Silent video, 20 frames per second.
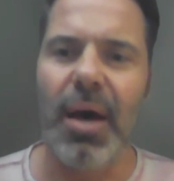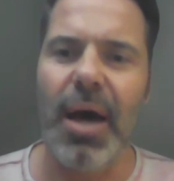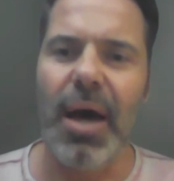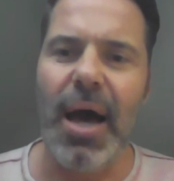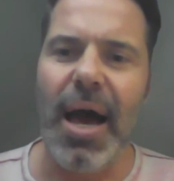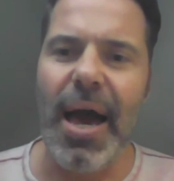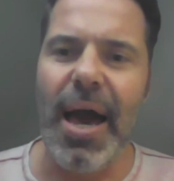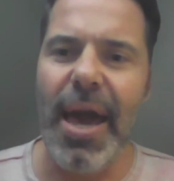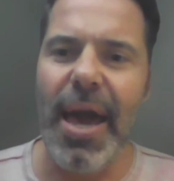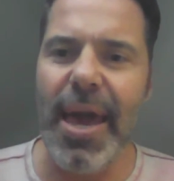
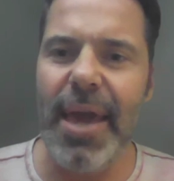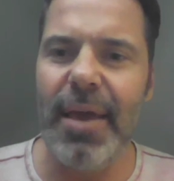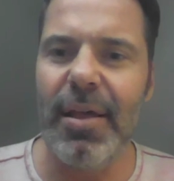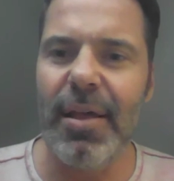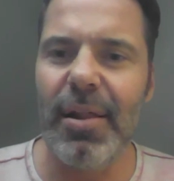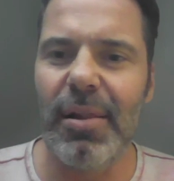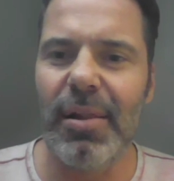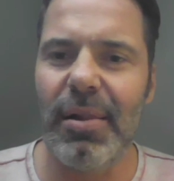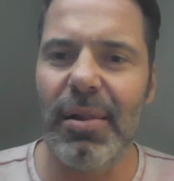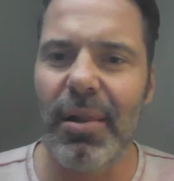I
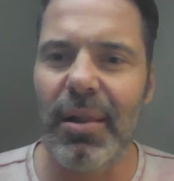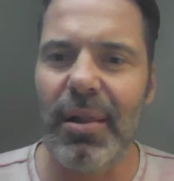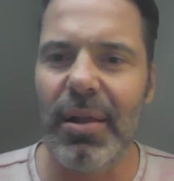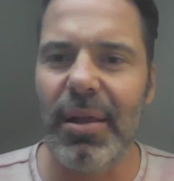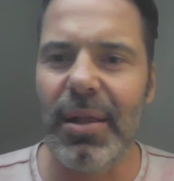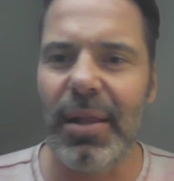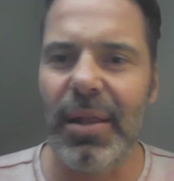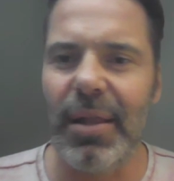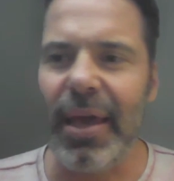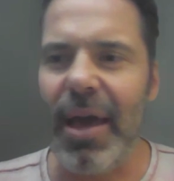
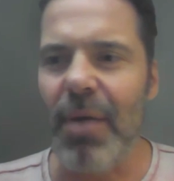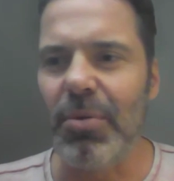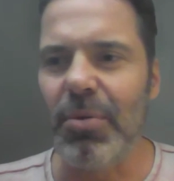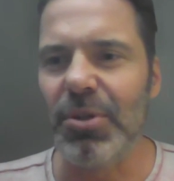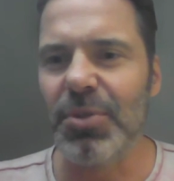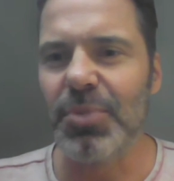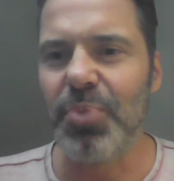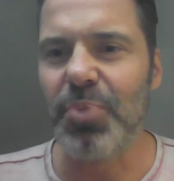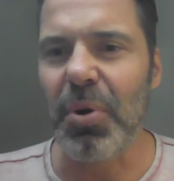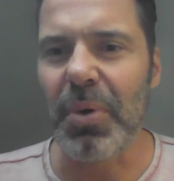
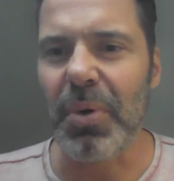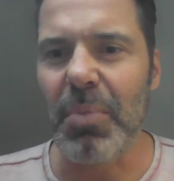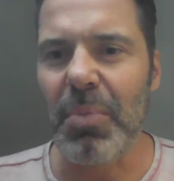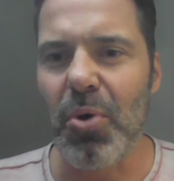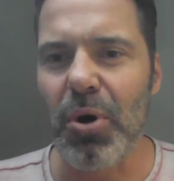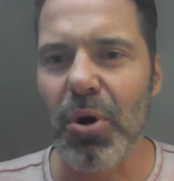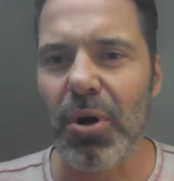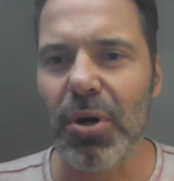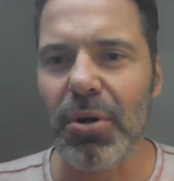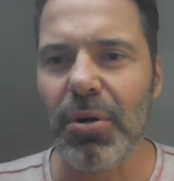was probably
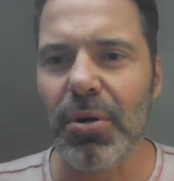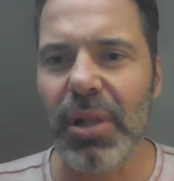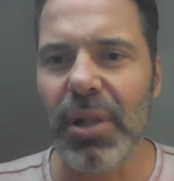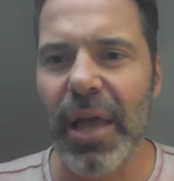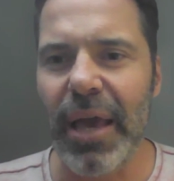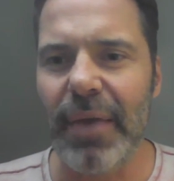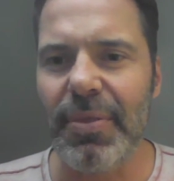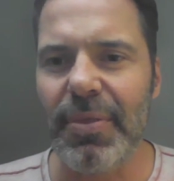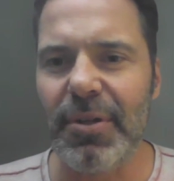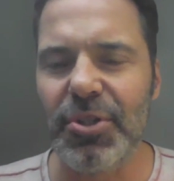more
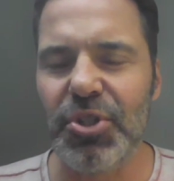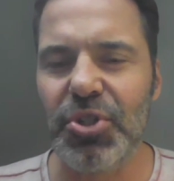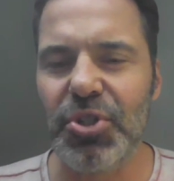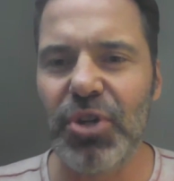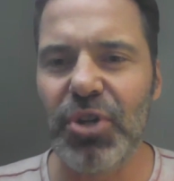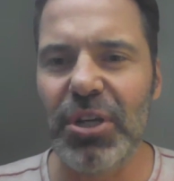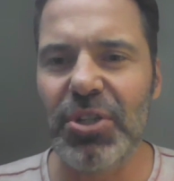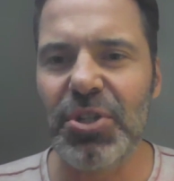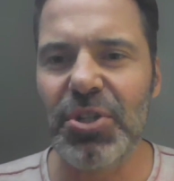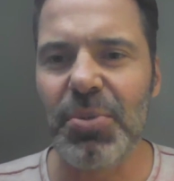like the
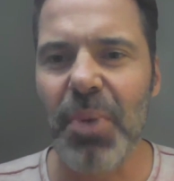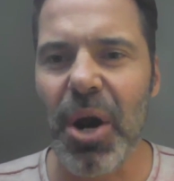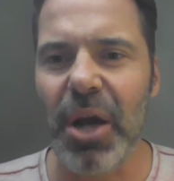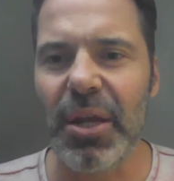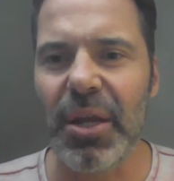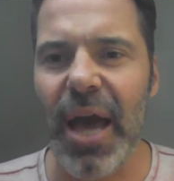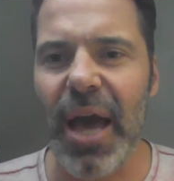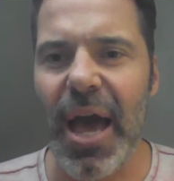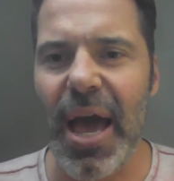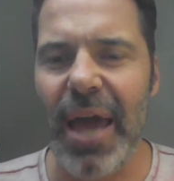street
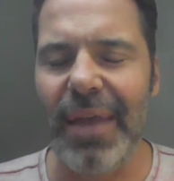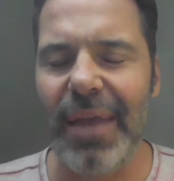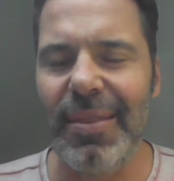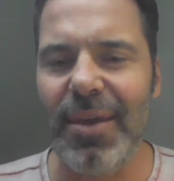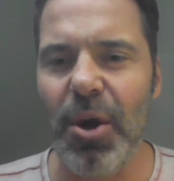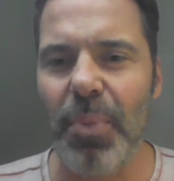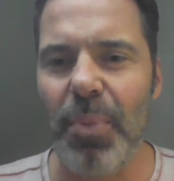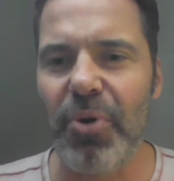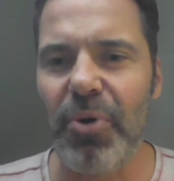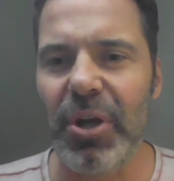smart guy and
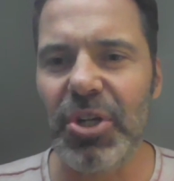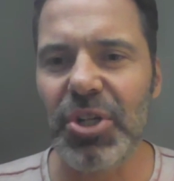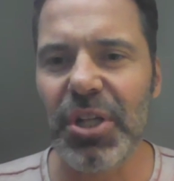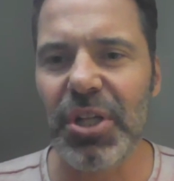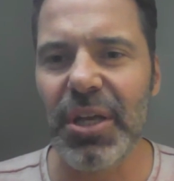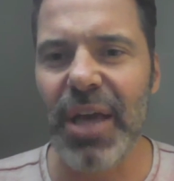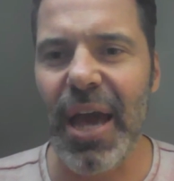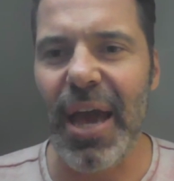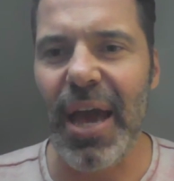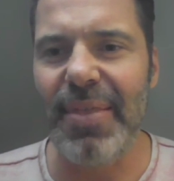the operational
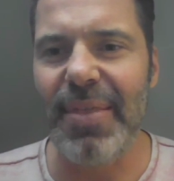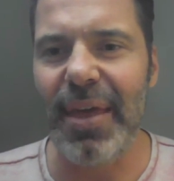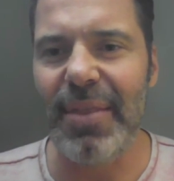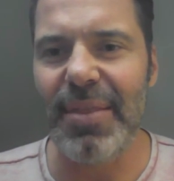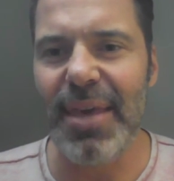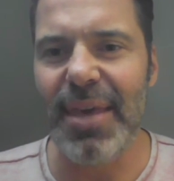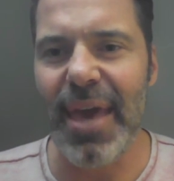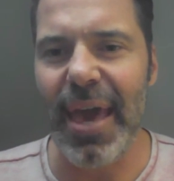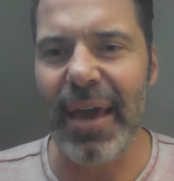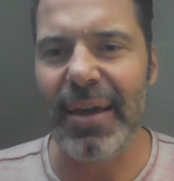guy than
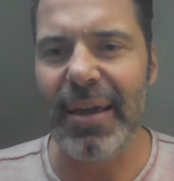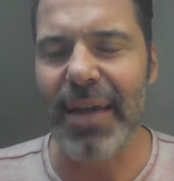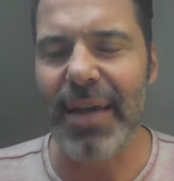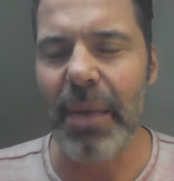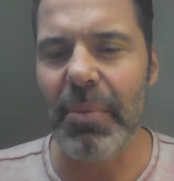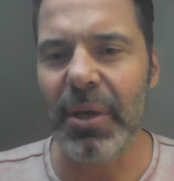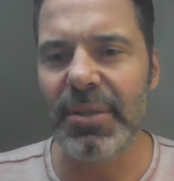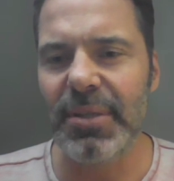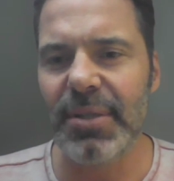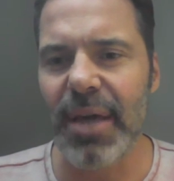the
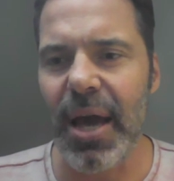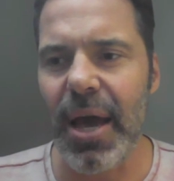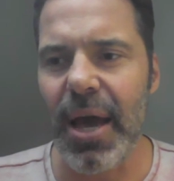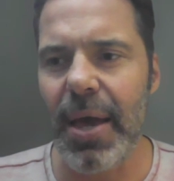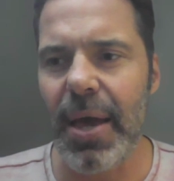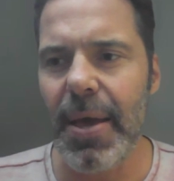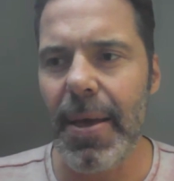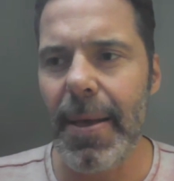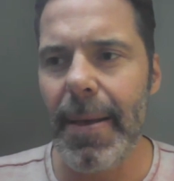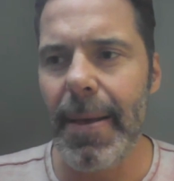academics
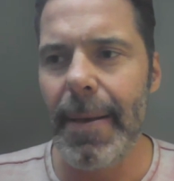guy.